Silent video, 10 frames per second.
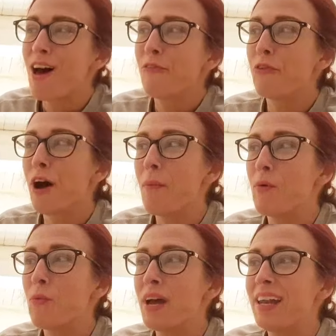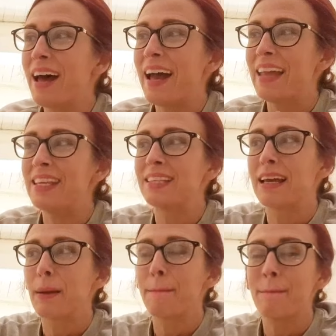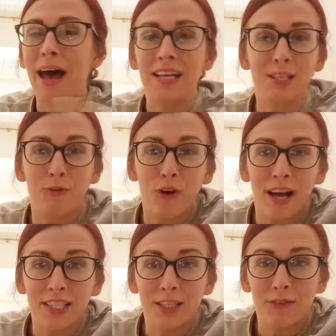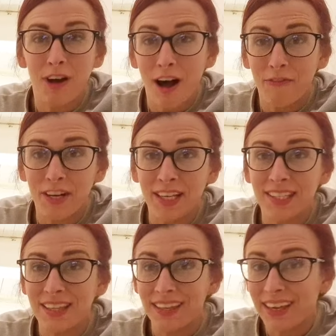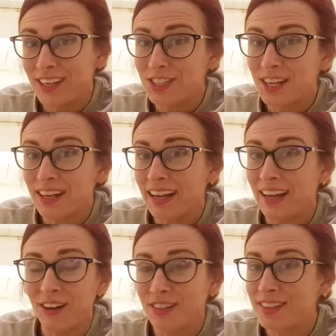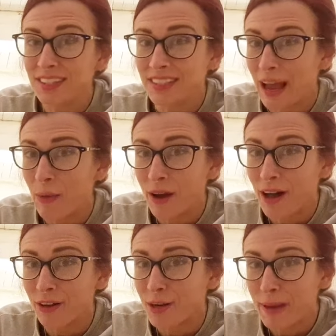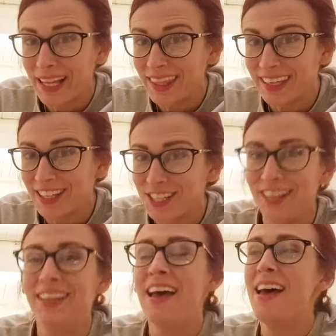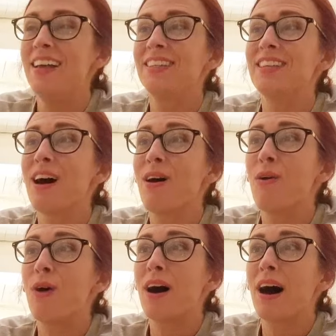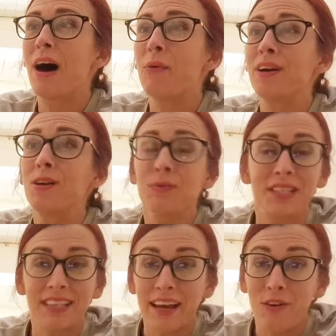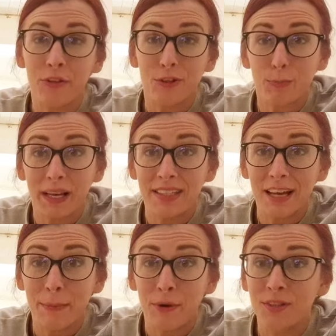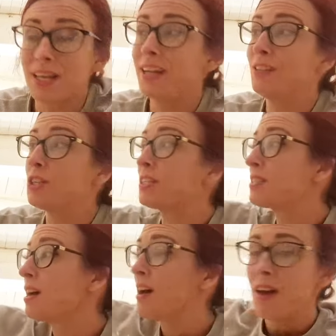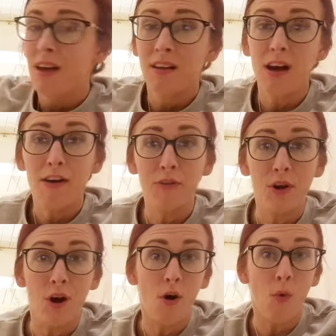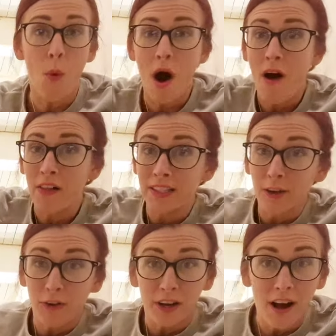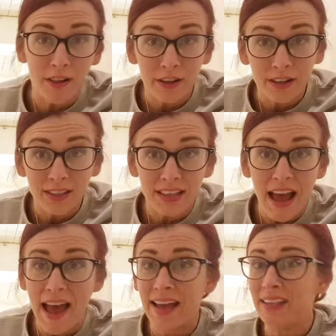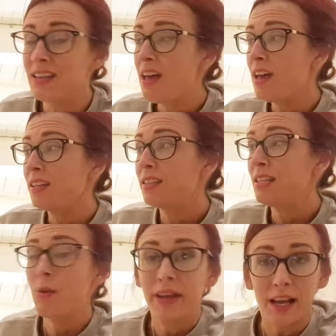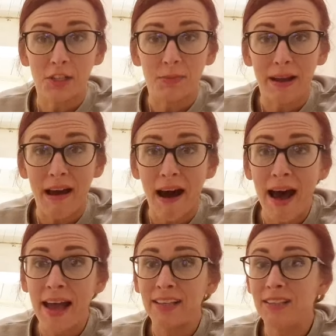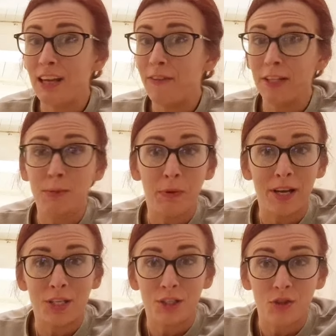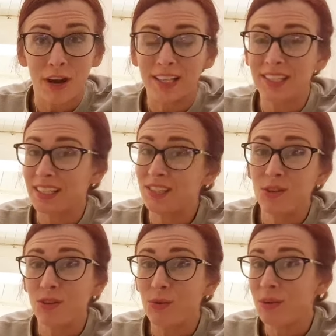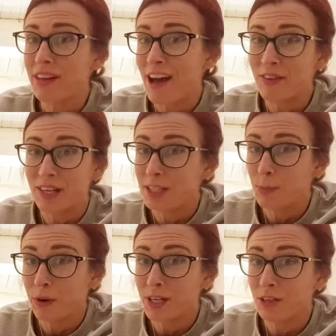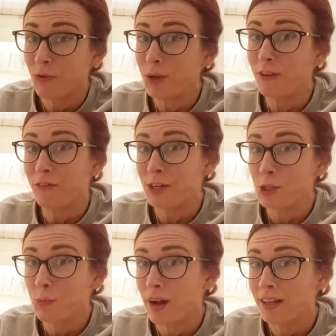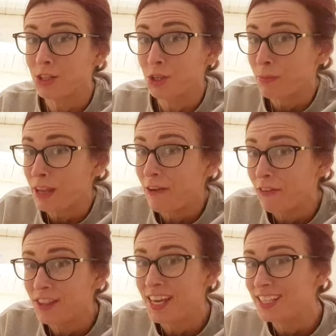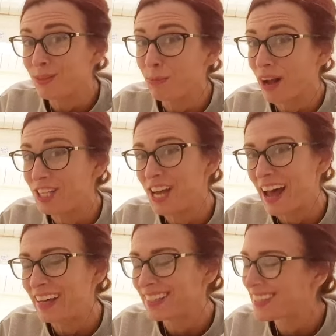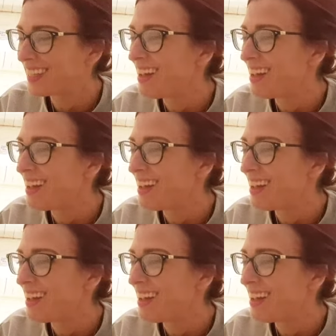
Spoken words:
from when I had this like massive crisis of confidence in the kitchen and I couldn't decide what color to paint the kitchen. So we're gonna recycle those paint samples and just cover a whole wall in different colors and see what catches my eye, see if inspiration strikes, because I still don't really have an inspiration for what the finished product should be for this project.